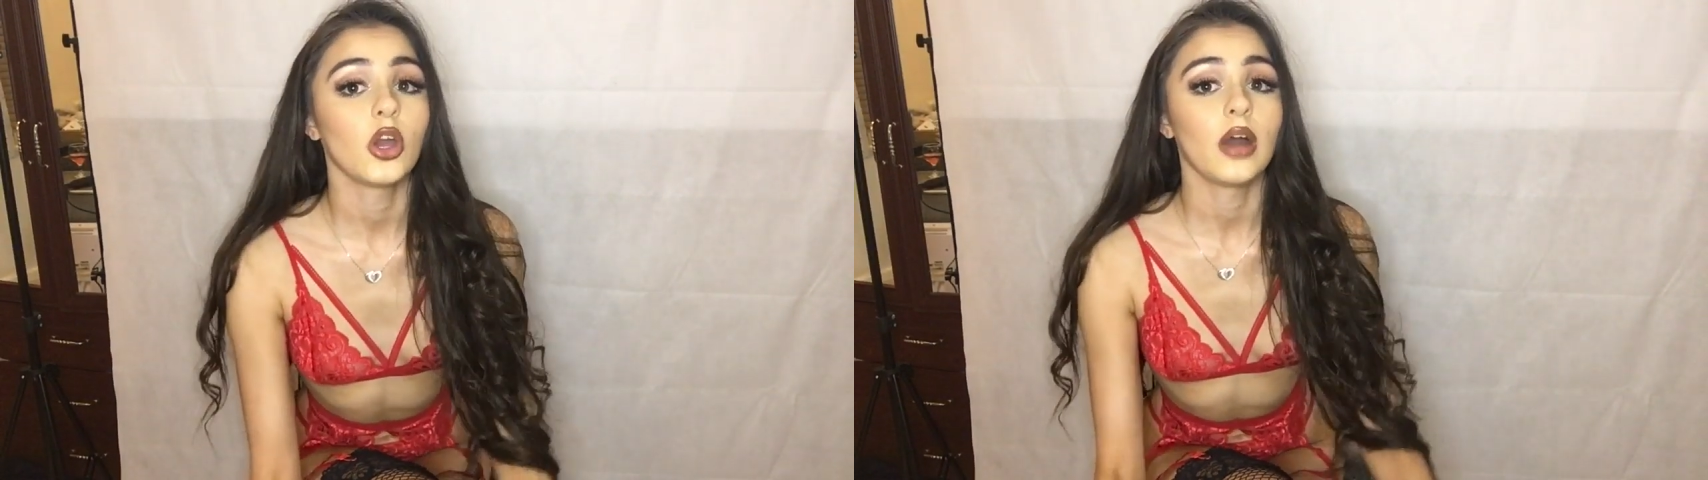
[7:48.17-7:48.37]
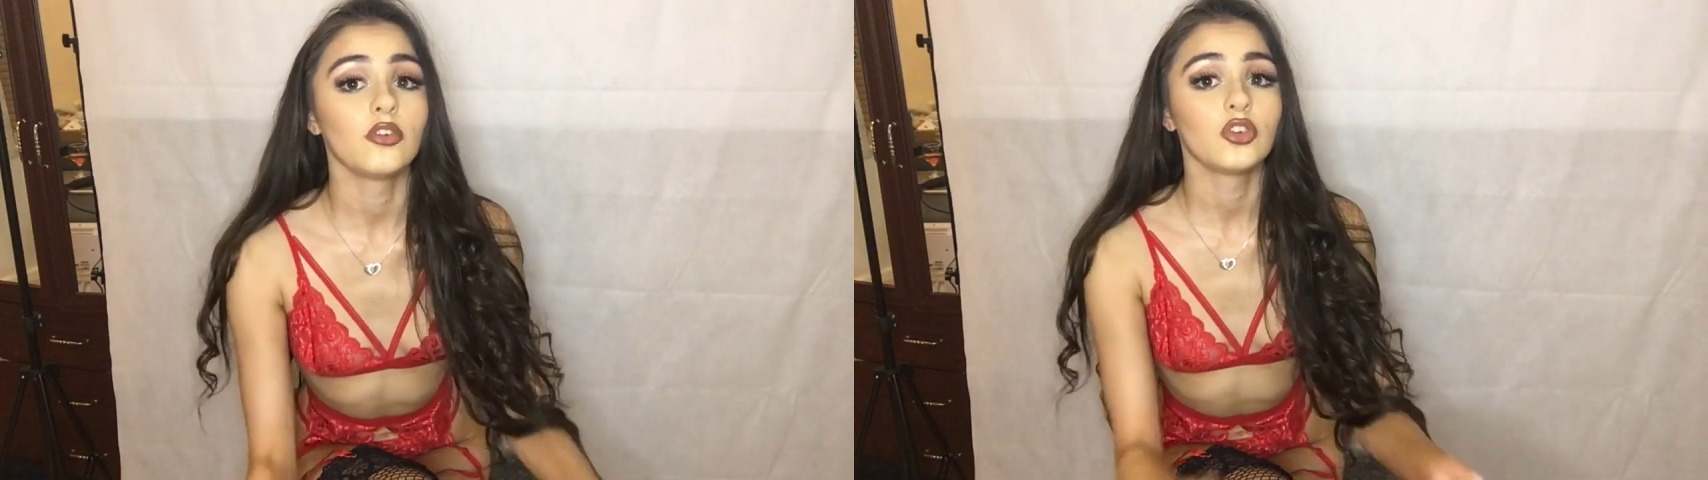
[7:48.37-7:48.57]

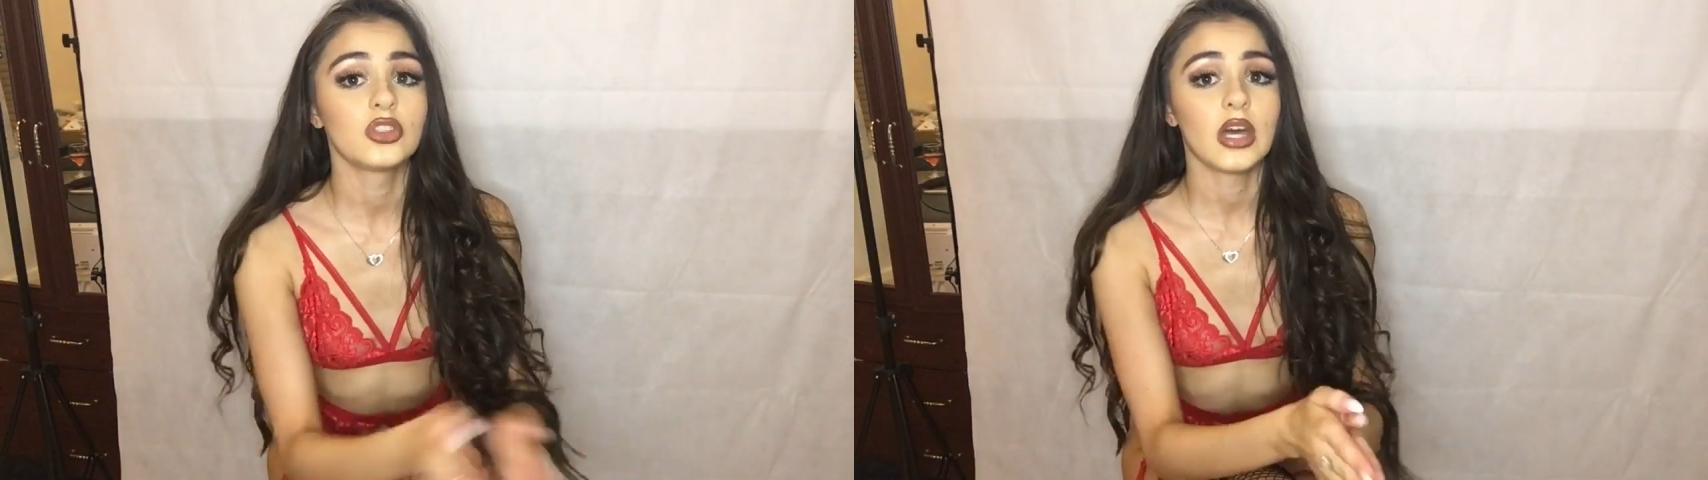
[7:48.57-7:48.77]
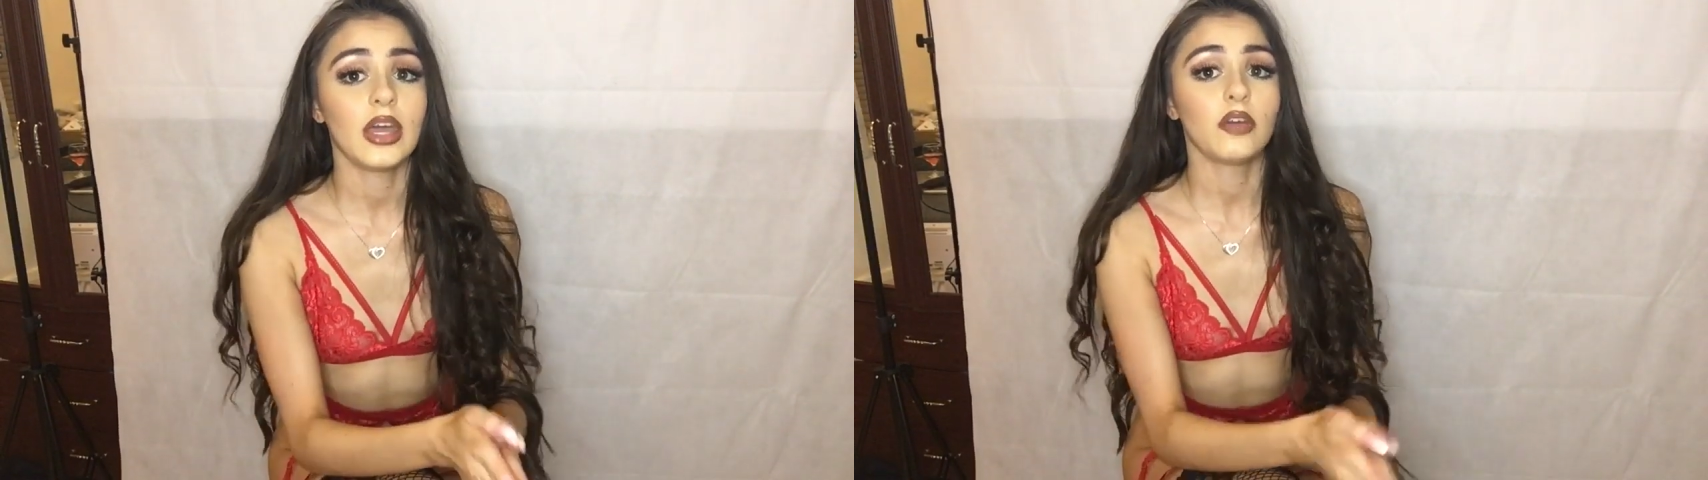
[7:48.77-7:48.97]
Have a good
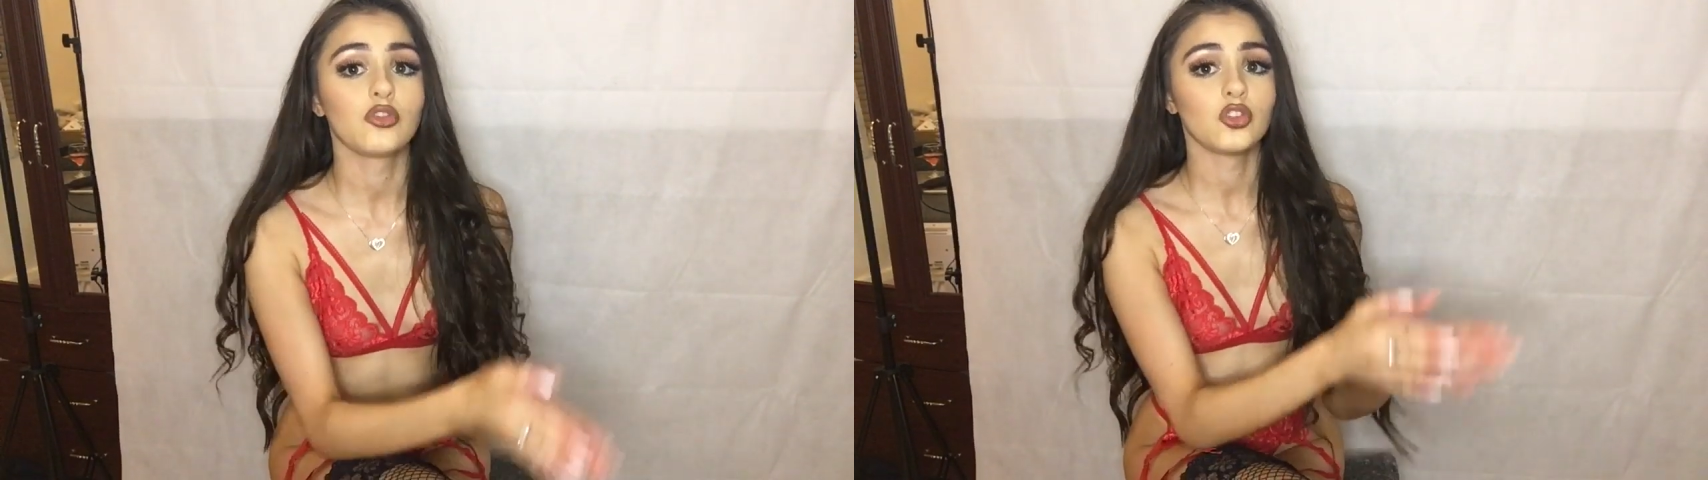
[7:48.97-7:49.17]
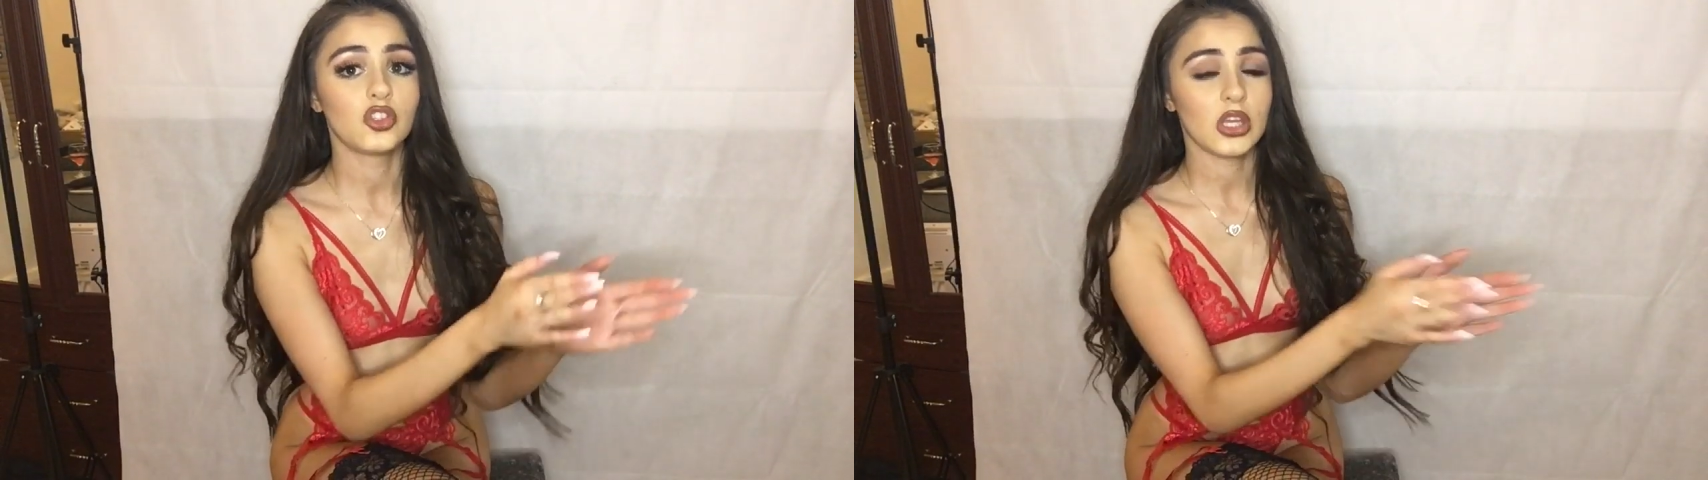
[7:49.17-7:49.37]
day, have a
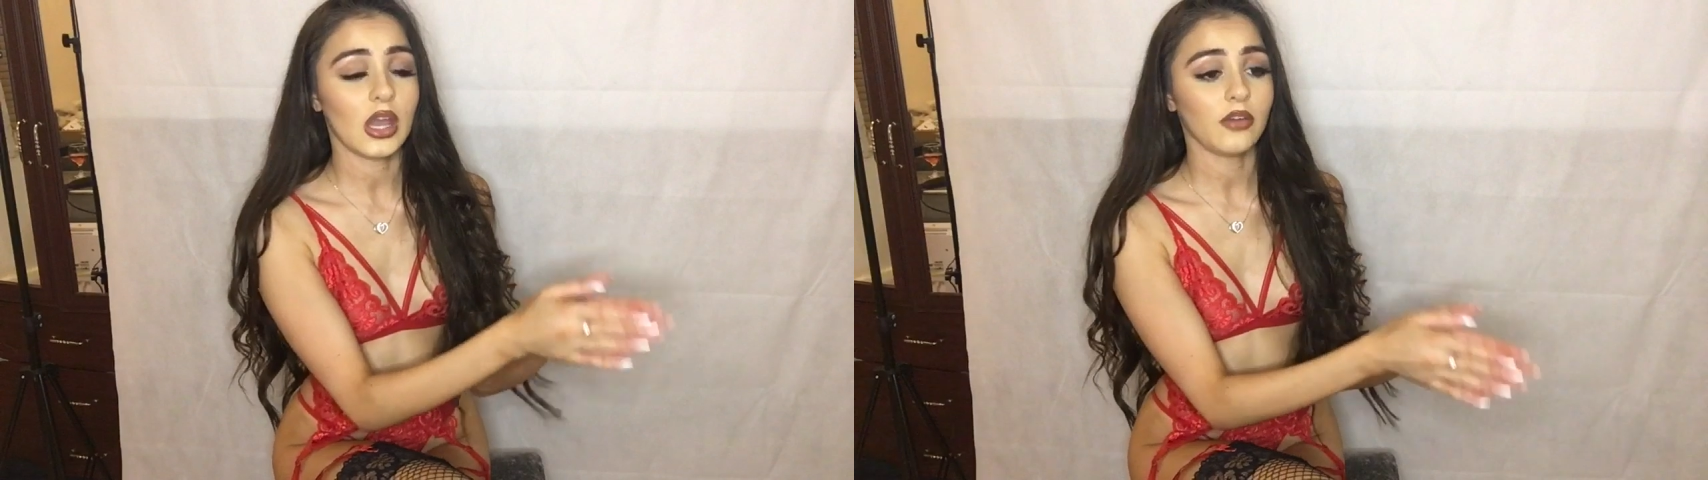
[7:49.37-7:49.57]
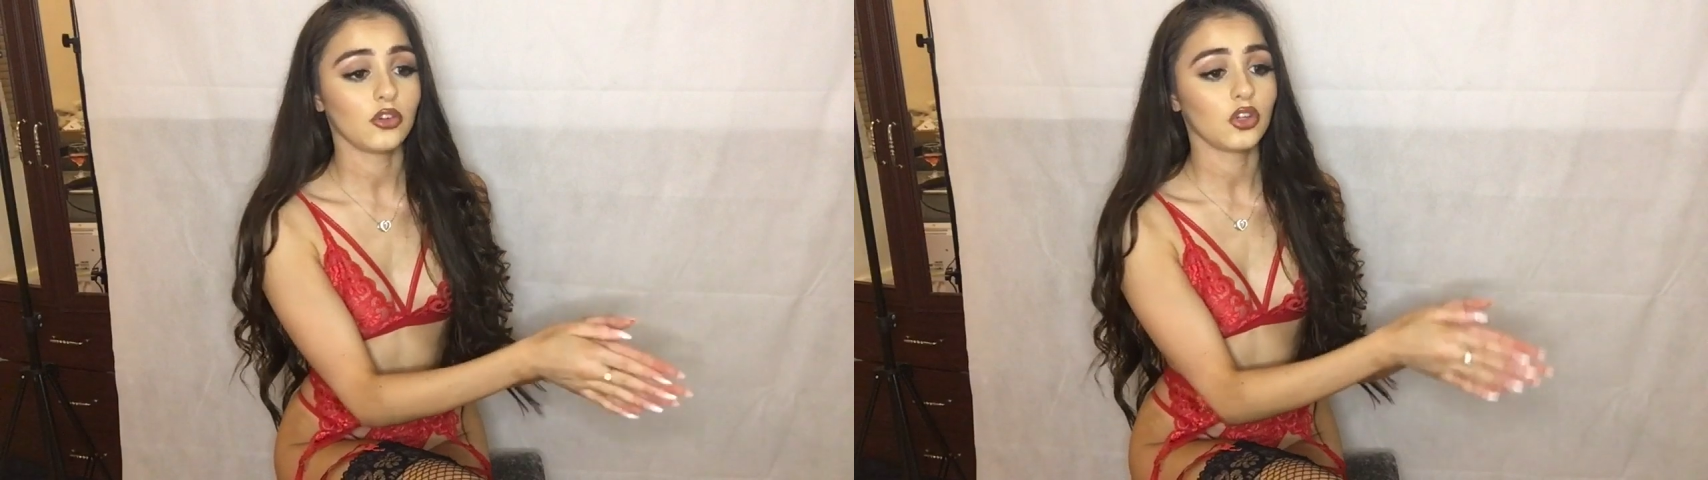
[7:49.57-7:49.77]
good year,
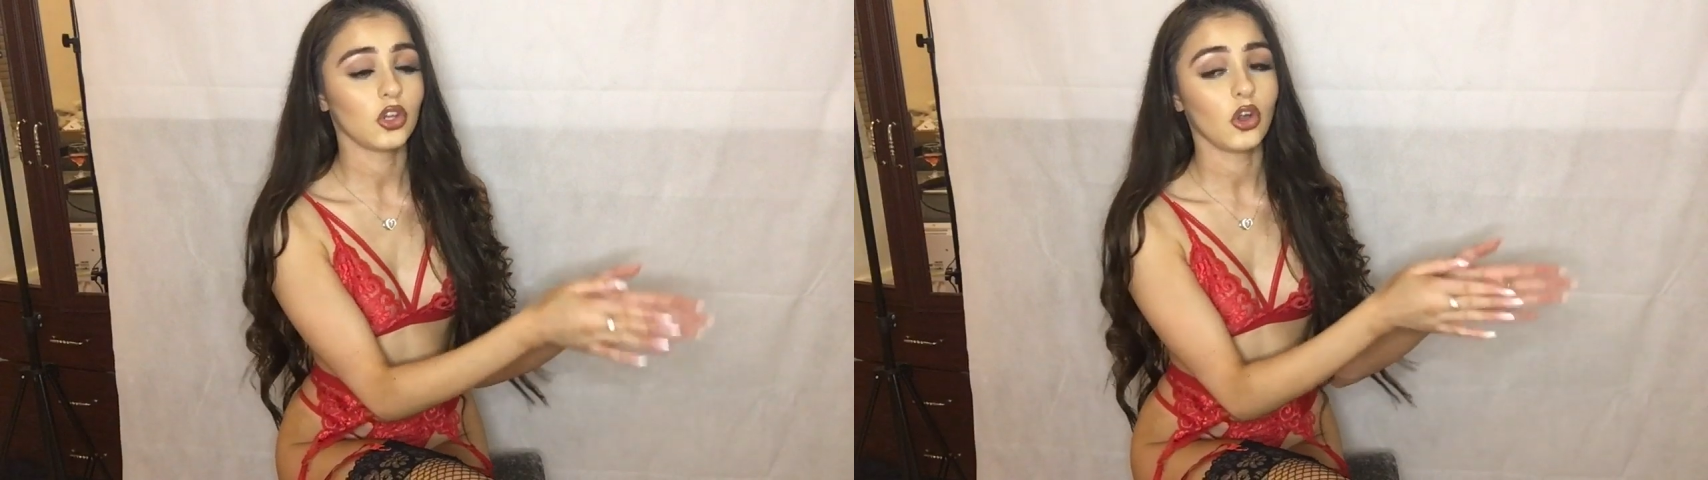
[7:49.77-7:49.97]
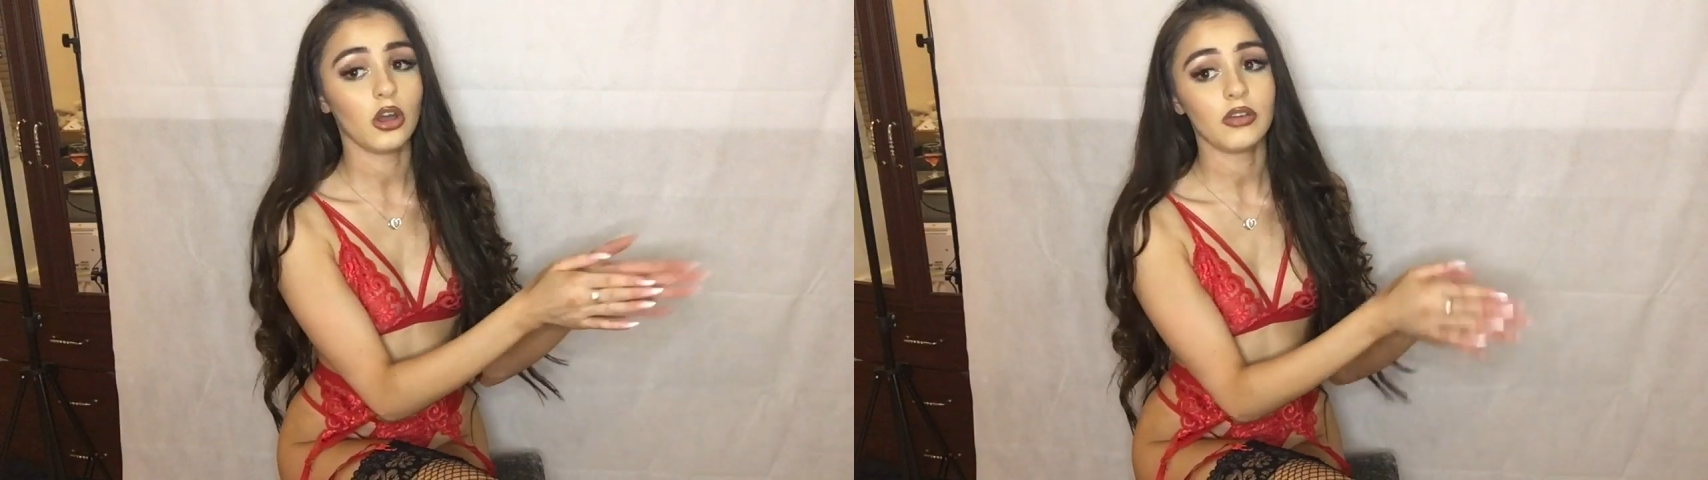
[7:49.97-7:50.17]
have a good life,